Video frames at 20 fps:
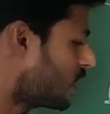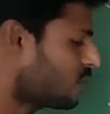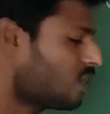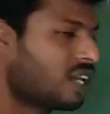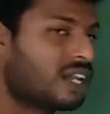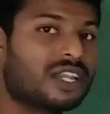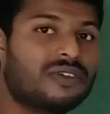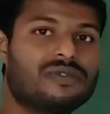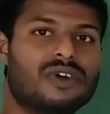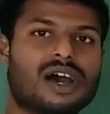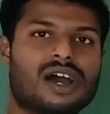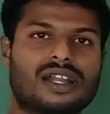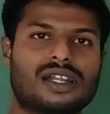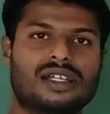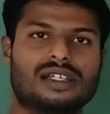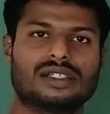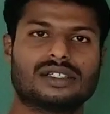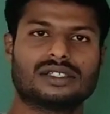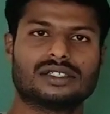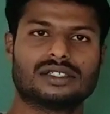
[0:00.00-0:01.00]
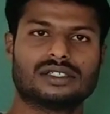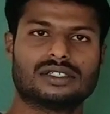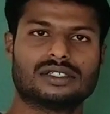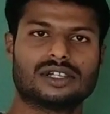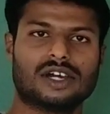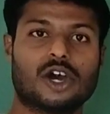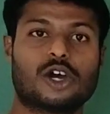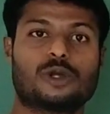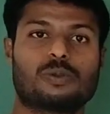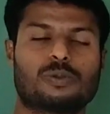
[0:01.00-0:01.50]
get the reward
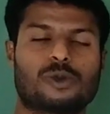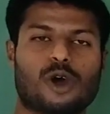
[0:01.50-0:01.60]
or a